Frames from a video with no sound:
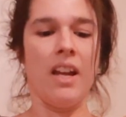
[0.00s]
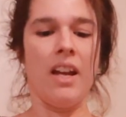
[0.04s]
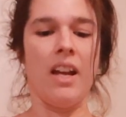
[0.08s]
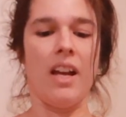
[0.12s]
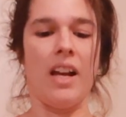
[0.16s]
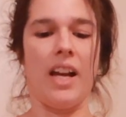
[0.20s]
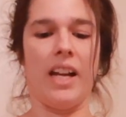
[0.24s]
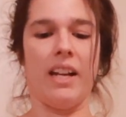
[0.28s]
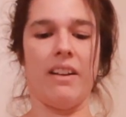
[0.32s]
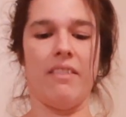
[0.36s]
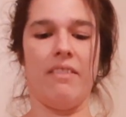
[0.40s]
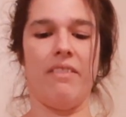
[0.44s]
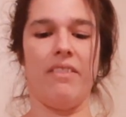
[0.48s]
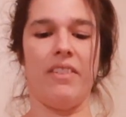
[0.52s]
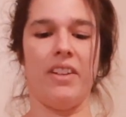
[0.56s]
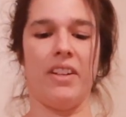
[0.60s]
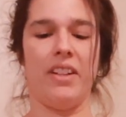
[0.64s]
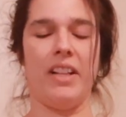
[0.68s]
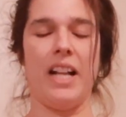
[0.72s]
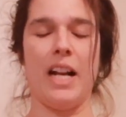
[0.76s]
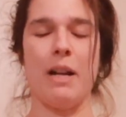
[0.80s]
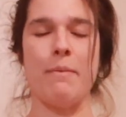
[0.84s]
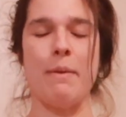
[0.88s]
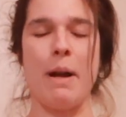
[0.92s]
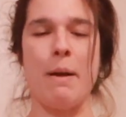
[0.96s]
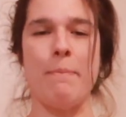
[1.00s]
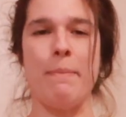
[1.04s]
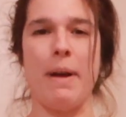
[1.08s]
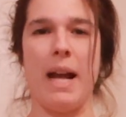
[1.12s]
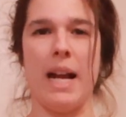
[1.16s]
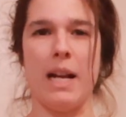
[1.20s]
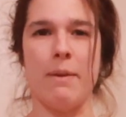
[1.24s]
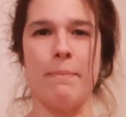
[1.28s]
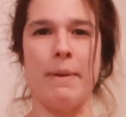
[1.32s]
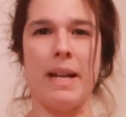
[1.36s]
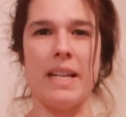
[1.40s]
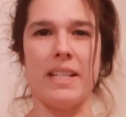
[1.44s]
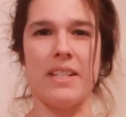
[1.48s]
I can feel like my
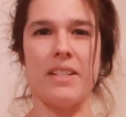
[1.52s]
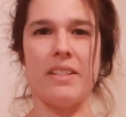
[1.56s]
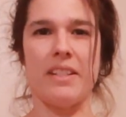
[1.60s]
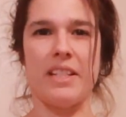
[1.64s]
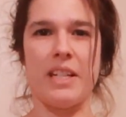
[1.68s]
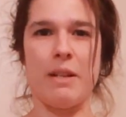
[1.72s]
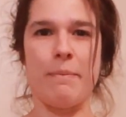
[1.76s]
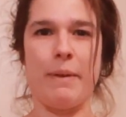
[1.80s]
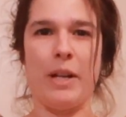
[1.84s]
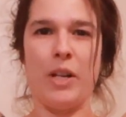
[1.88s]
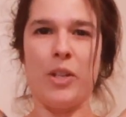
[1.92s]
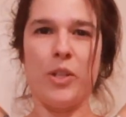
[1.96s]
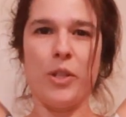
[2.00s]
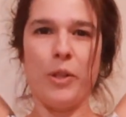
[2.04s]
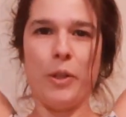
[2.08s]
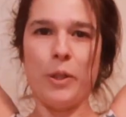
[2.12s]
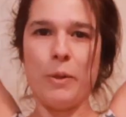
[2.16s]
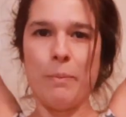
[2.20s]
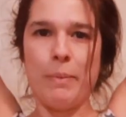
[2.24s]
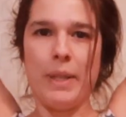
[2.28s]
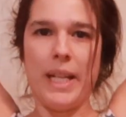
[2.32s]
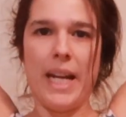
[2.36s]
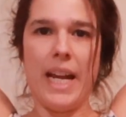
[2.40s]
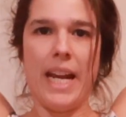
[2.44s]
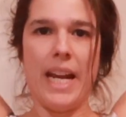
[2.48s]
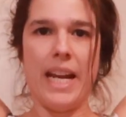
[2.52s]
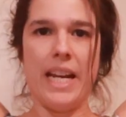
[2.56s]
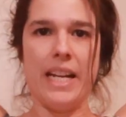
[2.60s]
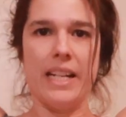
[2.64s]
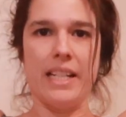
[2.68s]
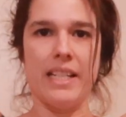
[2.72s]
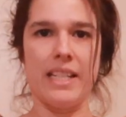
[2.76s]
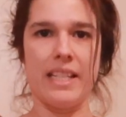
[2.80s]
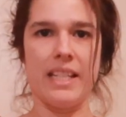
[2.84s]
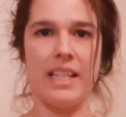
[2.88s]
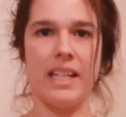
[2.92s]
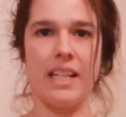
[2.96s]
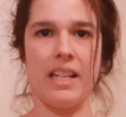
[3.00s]
back muscles near my shoulder
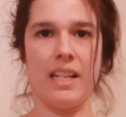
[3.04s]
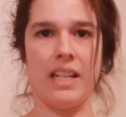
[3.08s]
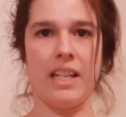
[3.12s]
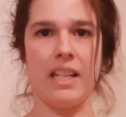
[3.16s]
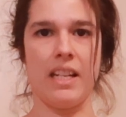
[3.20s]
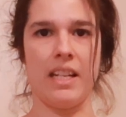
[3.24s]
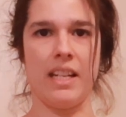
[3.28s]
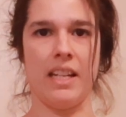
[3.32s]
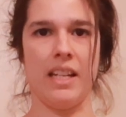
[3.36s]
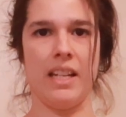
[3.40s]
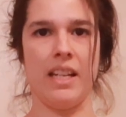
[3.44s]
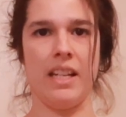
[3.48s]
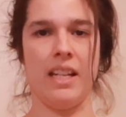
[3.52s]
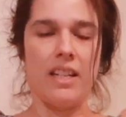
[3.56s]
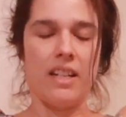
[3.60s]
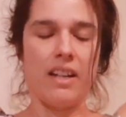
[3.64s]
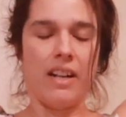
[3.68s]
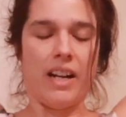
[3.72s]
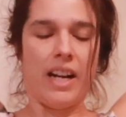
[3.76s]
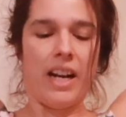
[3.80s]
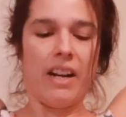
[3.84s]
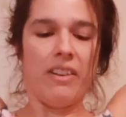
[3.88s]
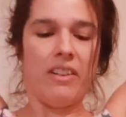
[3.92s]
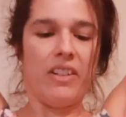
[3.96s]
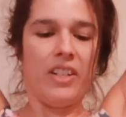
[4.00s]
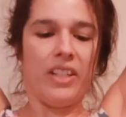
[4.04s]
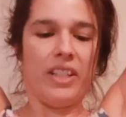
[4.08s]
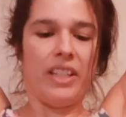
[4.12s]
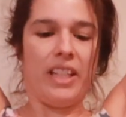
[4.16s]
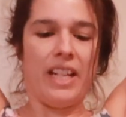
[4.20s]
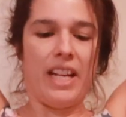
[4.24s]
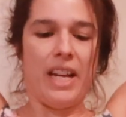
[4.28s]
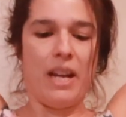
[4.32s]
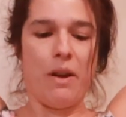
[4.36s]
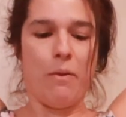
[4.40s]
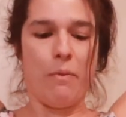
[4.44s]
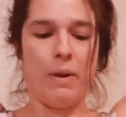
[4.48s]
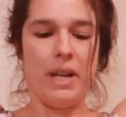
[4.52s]
blades. And I
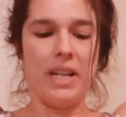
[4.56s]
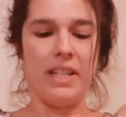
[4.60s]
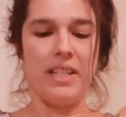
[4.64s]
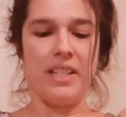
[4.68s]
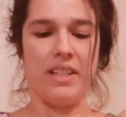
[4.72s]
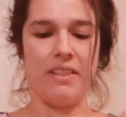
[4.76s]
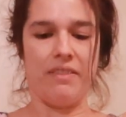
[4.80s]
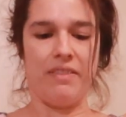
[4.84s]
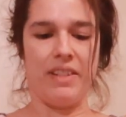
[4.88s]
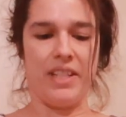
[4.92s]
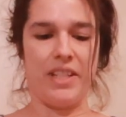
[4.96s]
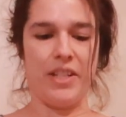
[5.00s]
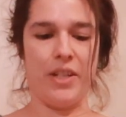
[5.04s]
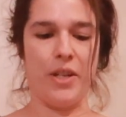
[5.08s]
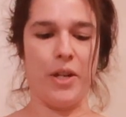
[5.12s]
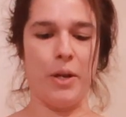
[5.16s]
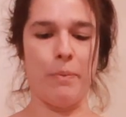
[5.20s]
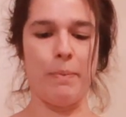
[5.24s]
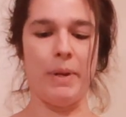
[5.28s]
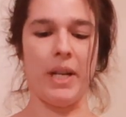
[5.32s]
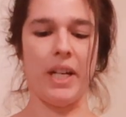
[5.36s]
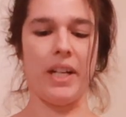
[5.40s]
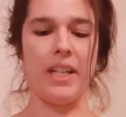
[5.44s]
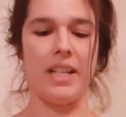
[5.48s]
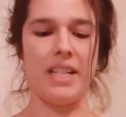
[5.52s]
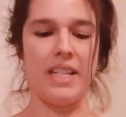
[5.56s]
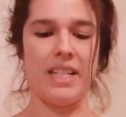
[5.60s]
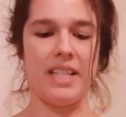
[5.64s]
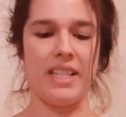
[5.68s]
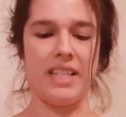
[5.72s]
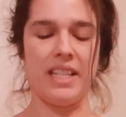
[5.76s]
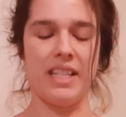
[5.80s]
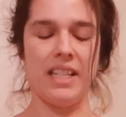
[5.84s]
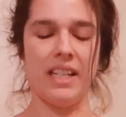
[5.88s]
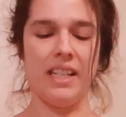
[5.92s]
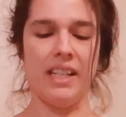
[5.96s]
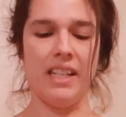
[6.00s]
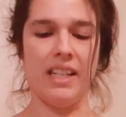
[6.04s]
originally went to the physio
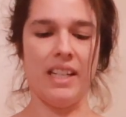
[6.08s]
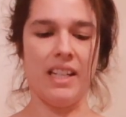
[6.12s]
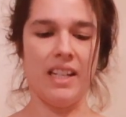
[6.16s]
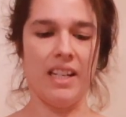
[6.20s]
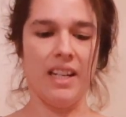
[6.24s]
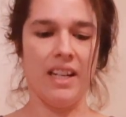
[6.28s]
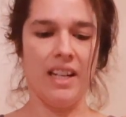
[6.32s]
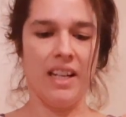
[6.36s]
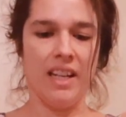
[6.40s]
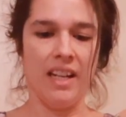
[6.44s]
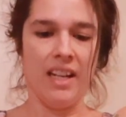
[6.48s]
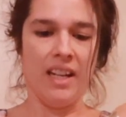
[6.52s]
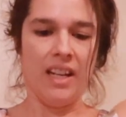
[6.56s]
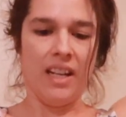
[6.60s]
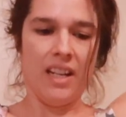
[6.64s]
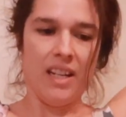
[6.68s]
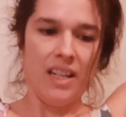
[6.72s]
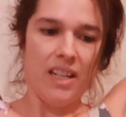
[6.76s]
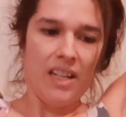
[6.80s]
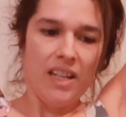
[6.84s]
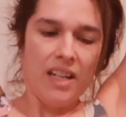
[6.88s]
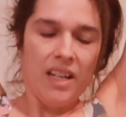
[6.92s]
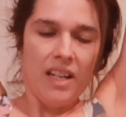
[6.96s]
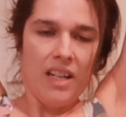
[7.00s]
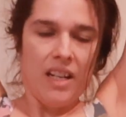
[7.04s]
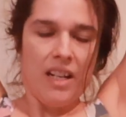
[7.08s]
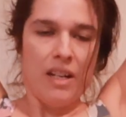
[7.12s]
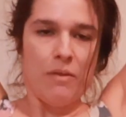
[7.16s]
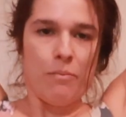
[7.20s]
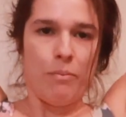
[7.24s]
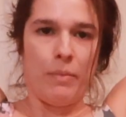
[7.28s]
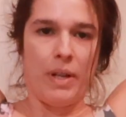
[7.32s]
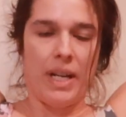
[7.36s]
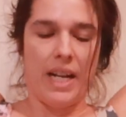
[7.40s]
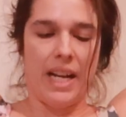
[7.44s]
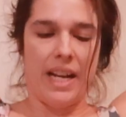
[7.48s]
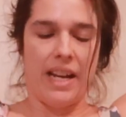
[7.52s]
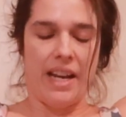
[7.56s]
because
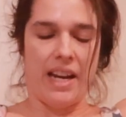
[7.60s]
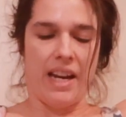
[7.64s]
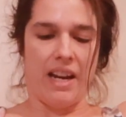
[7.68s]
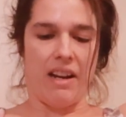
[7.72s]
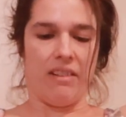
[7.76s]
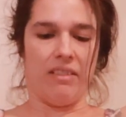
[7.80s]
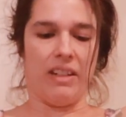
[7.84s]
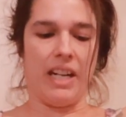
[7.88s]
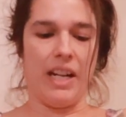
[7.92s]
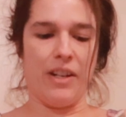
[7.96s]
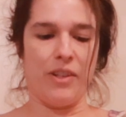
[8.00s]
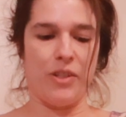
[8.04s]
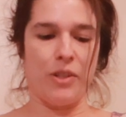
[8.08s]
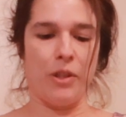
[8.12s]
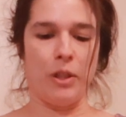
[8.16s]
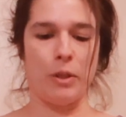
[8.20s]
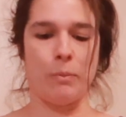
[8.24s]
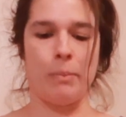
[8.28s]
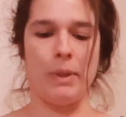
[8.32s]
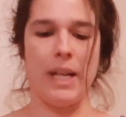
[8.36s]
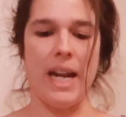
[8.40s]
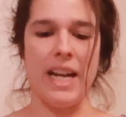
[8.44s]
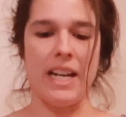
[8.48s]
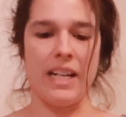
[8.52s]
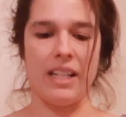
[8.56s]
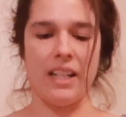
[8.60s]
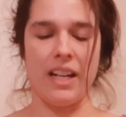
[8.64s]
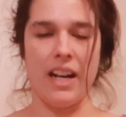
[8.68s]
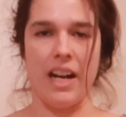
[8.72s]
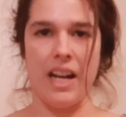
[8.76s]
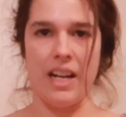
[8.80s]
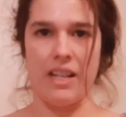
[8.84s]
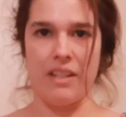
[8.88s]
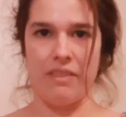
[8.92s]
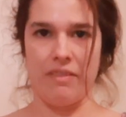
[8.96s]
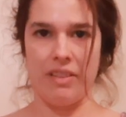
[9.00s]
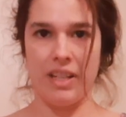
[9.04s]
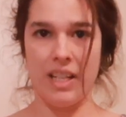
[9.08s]
my right shoulder blade had
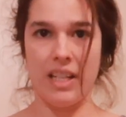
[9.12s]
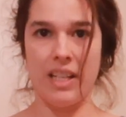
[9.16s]
kind of